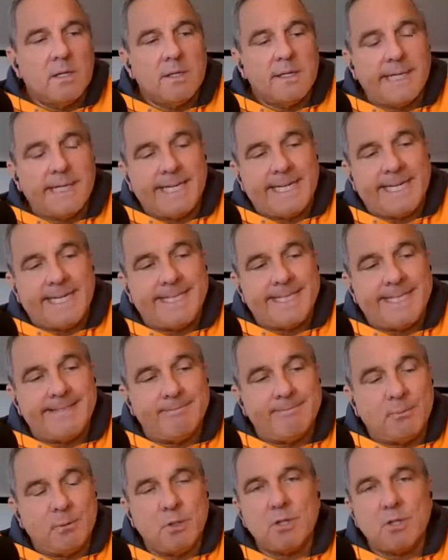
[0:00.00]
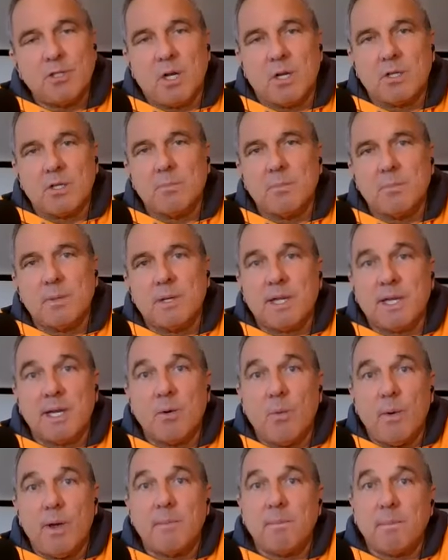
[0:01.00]
And Bush ultimately
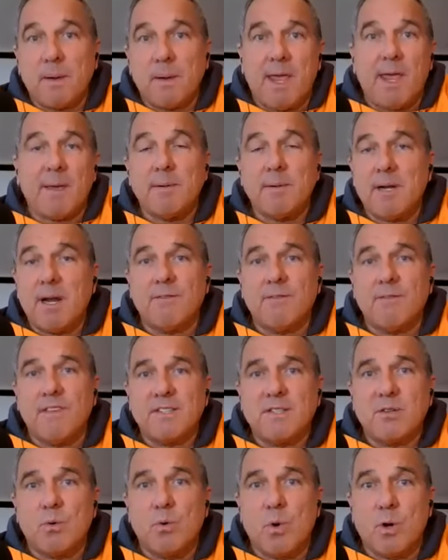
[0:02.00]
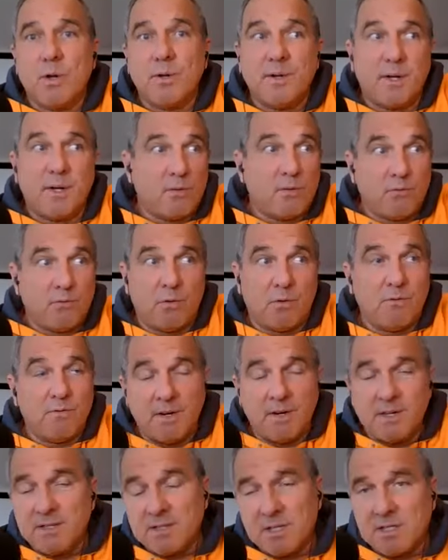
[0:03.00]
became an offensive coordinator for a
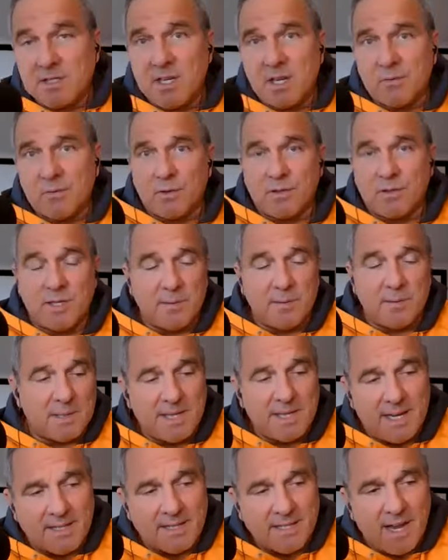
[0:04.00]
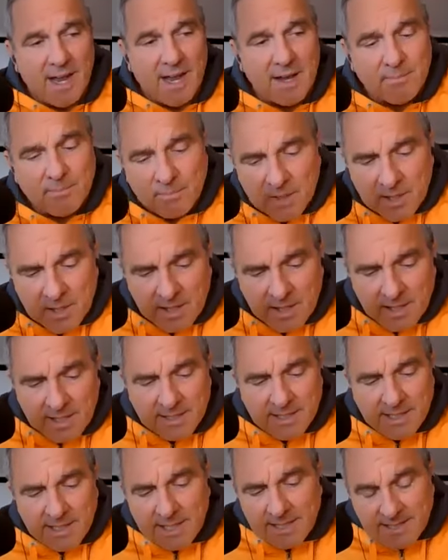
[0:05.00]
very successful team at that time
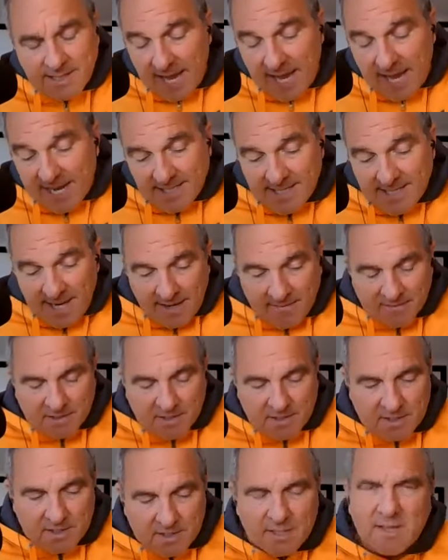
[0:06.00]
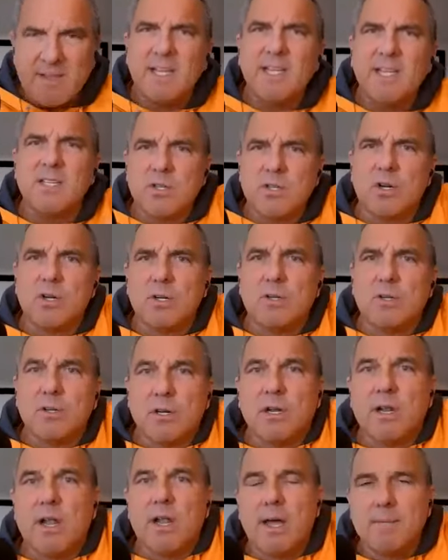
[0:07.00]
at Davidson. And then he started
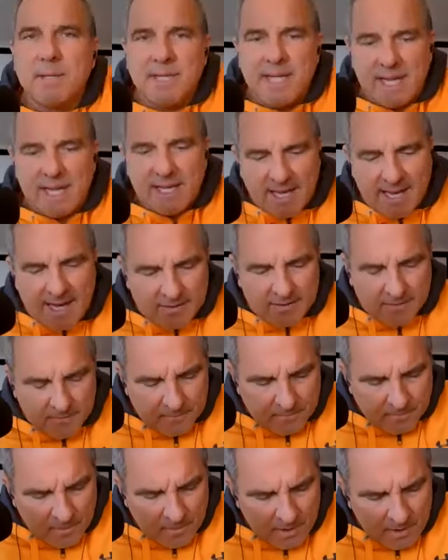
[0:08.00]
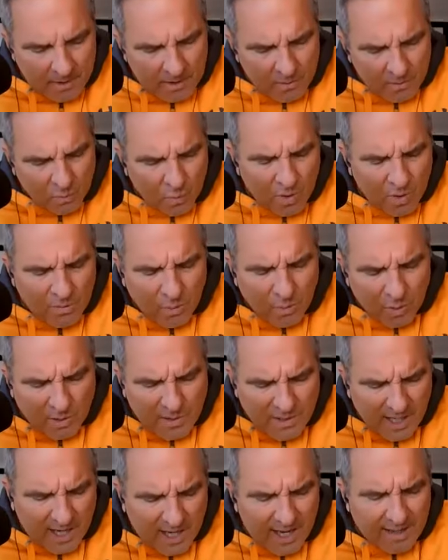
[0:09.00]
climbing that ladder one more
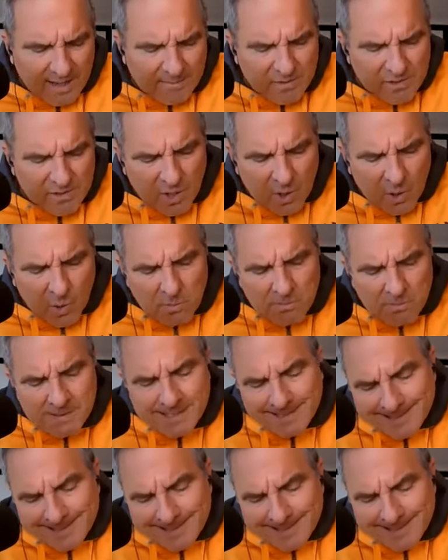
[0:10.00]
time. So